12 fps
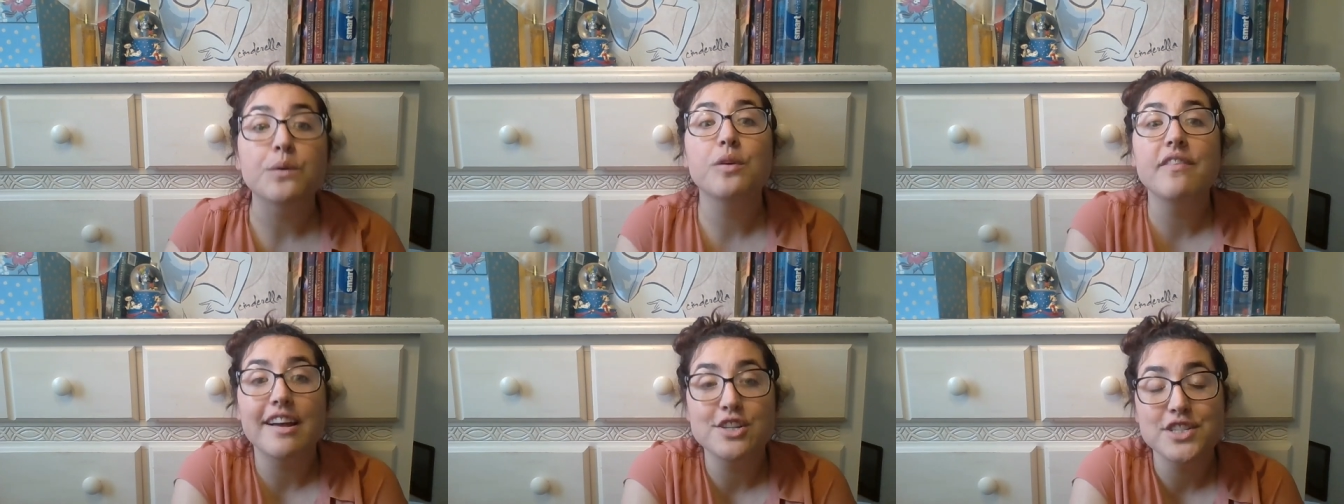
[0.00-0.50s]

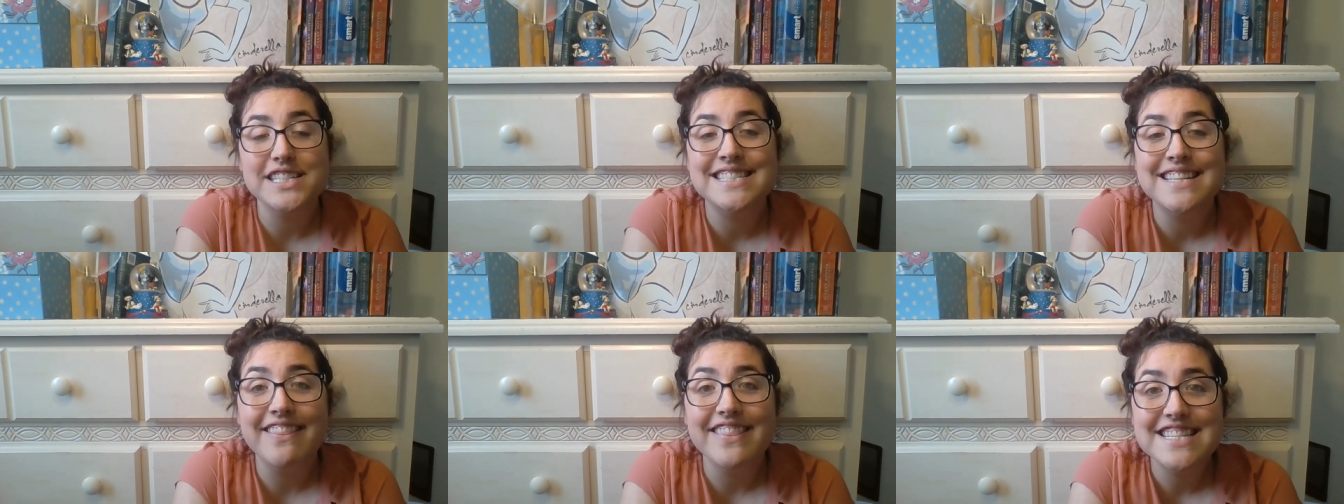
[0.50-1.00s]
We've actually
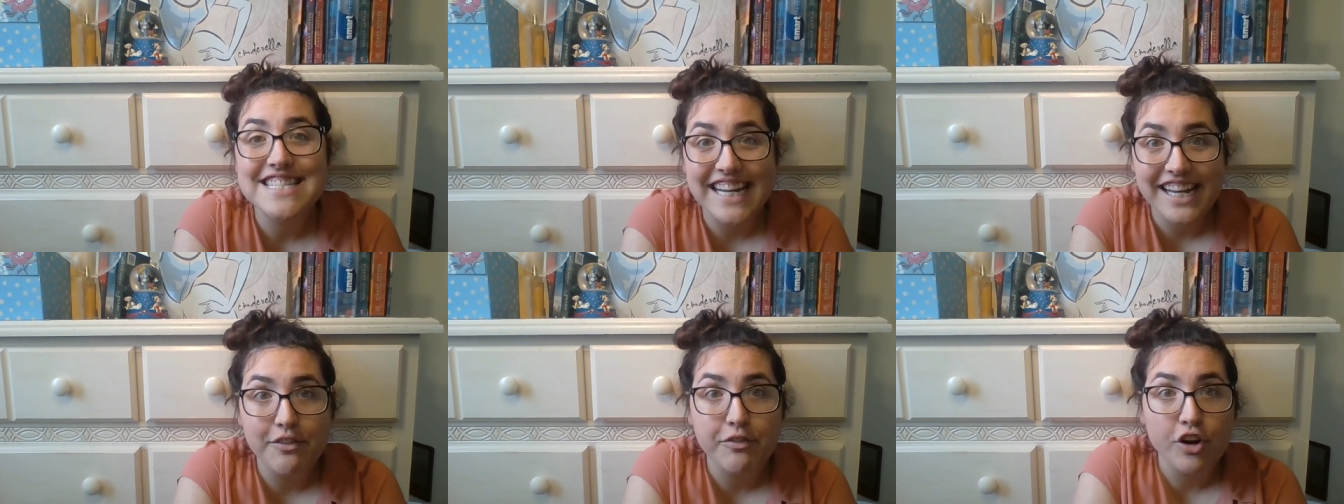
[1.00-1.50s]
set the
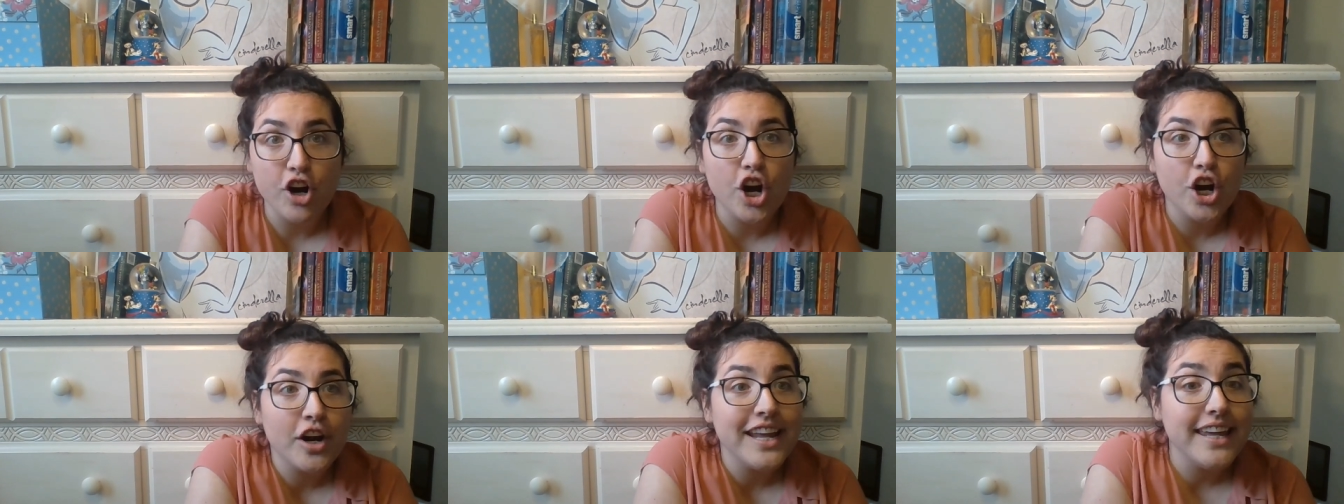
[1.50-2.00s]
date for
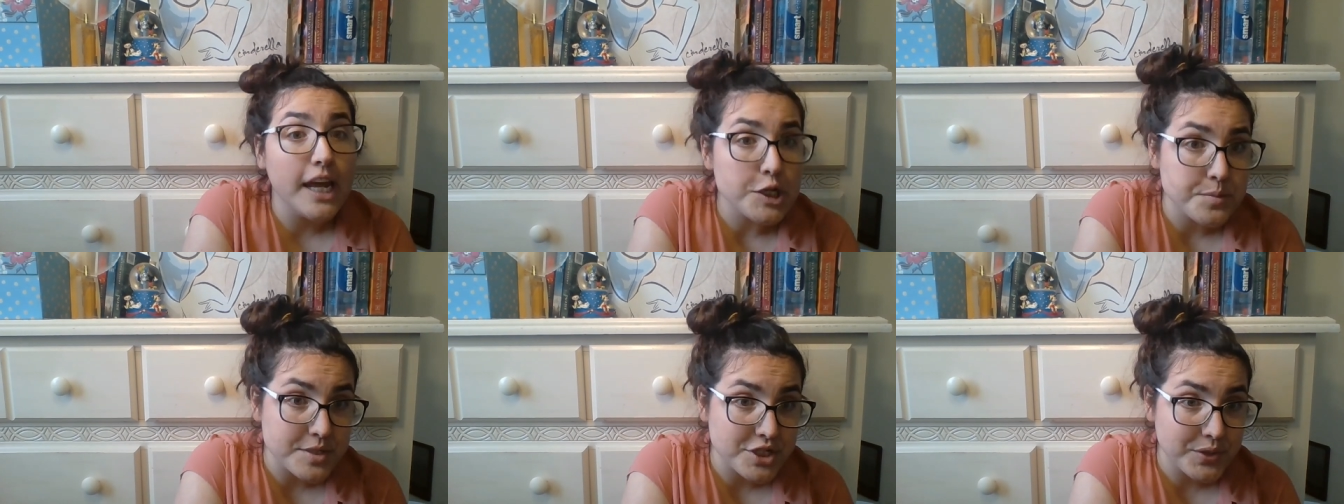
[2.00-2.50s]
our
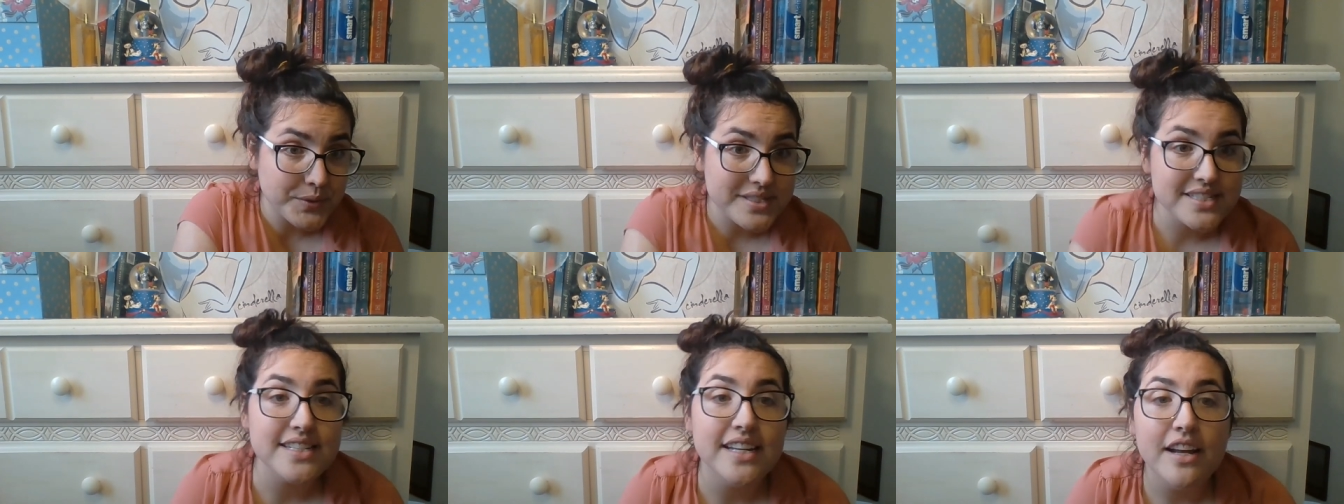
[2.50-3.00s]
engagement
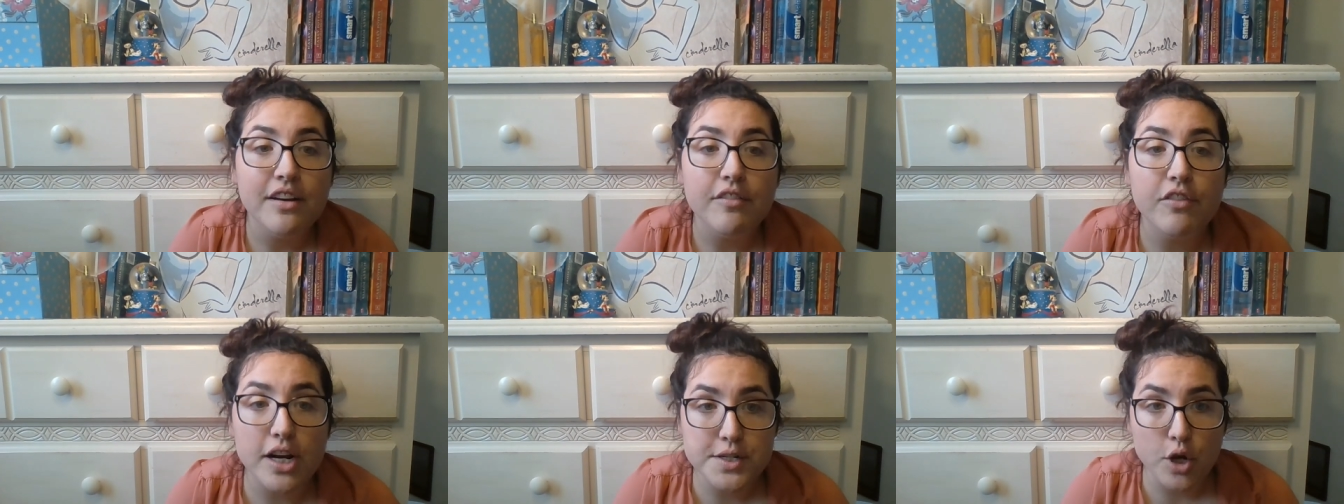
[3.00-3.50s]
shoots
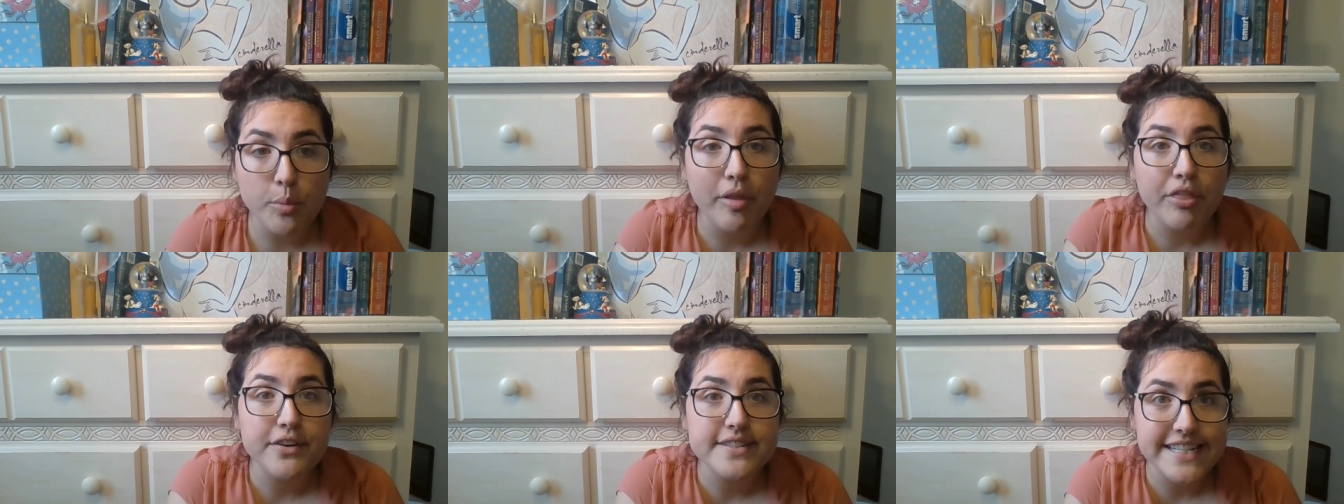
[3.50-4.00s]
for October
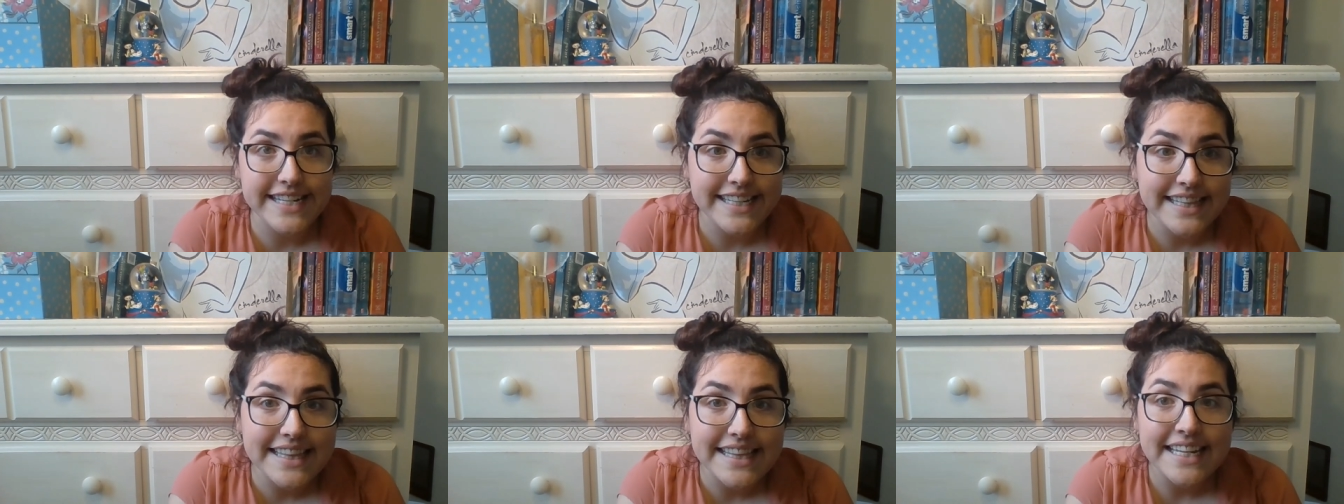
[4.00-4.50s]

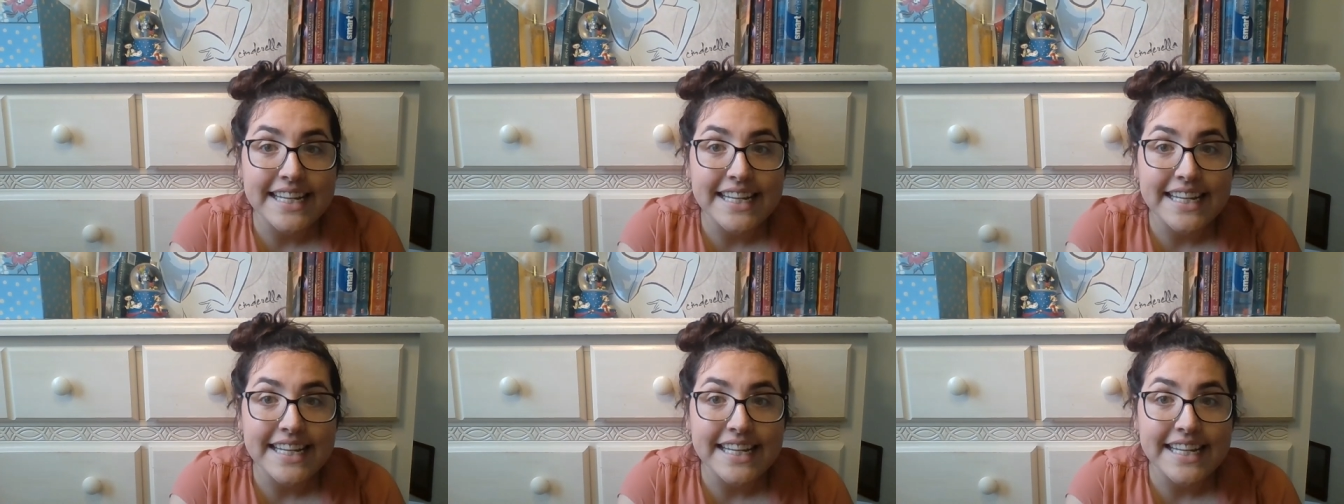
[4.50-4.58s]
13th,